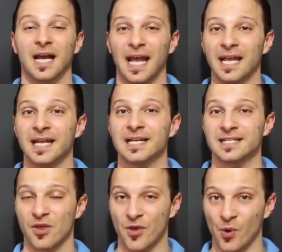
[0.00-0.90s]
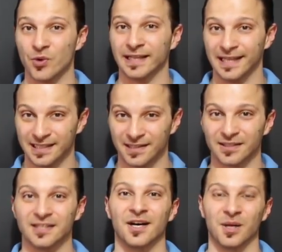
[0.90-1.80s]
Ghain is a throat
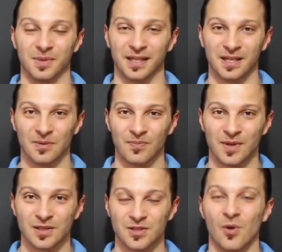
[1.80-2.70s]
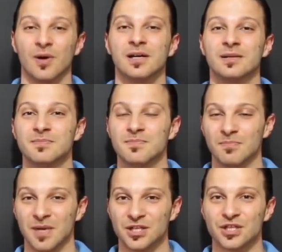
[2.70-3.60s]
letter in Arabic. So,
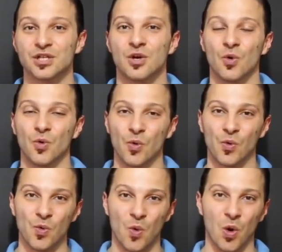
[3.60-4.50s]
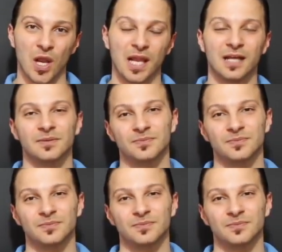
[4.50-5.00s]
mashghul.